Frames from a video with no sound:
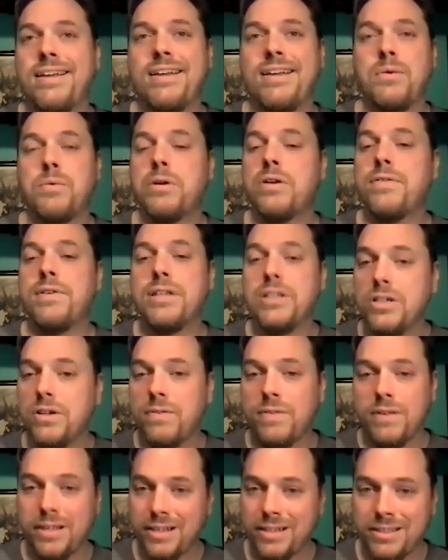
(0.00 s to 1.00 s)
whatever you can do, if
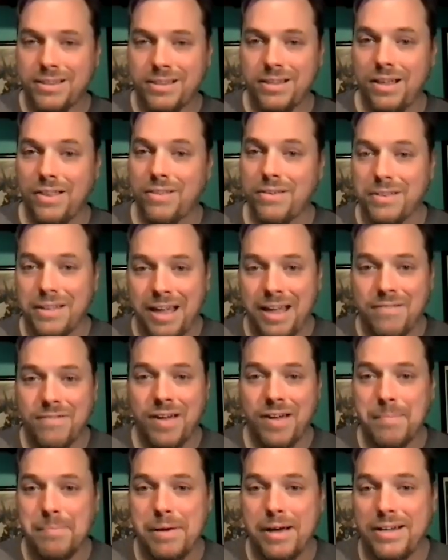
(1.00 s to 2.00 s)
you can, throw the guy
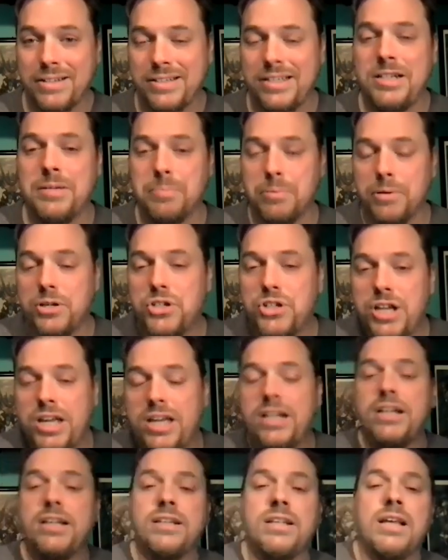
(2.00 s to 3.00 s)
$5, he'd
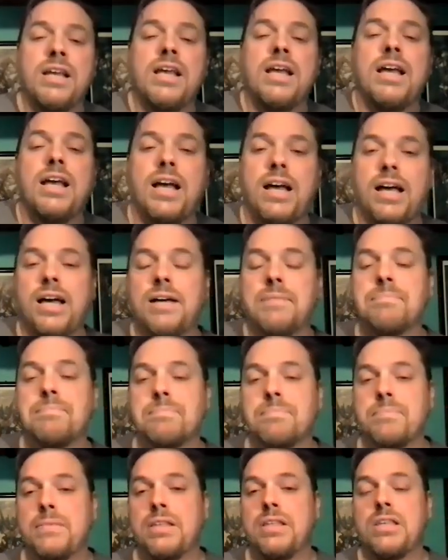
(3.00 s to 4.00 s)
appreciate it.
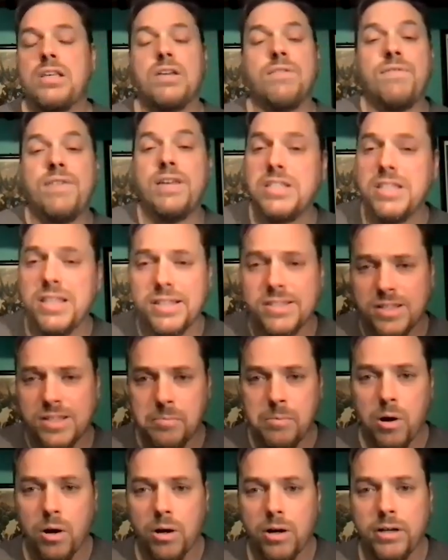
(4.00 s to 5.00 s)
Visit the
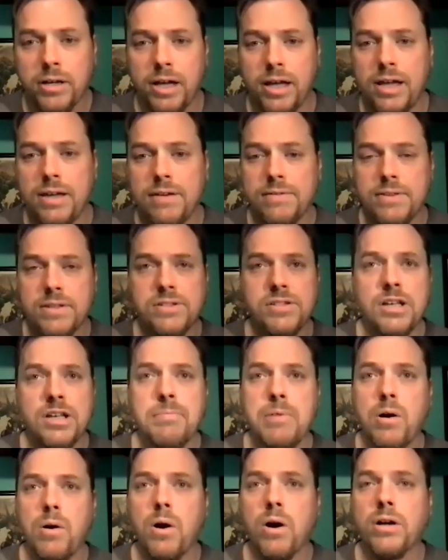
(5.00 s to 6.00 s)
Sunbow archive. The
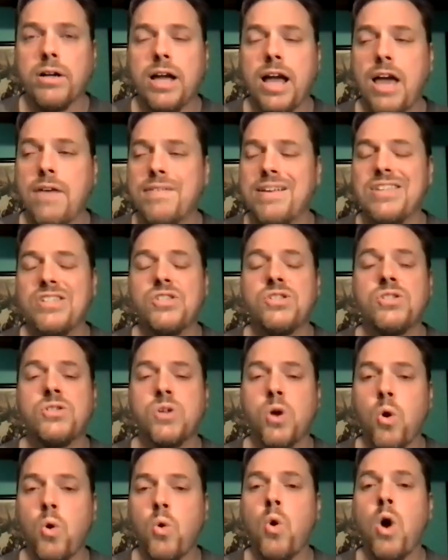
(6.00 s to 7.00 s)
Sunbow archive has
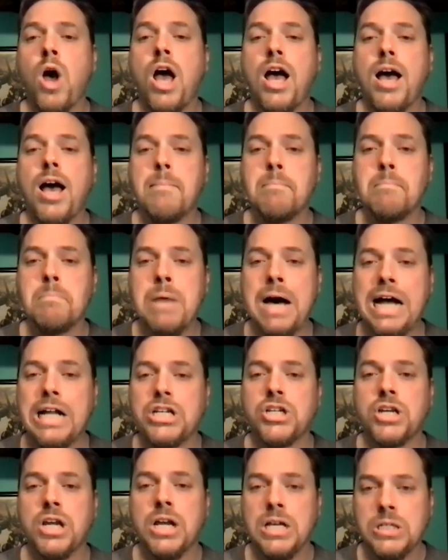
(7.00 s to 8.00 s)
so
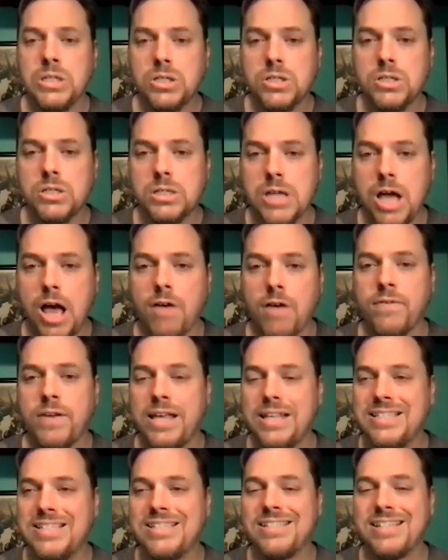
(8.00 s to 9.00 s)
much stuff;
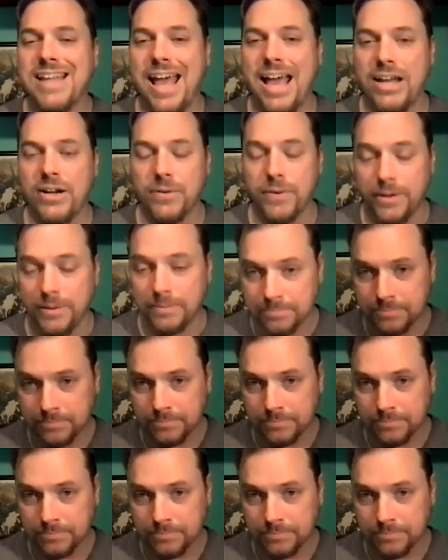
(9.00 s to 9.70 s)
it's staggering.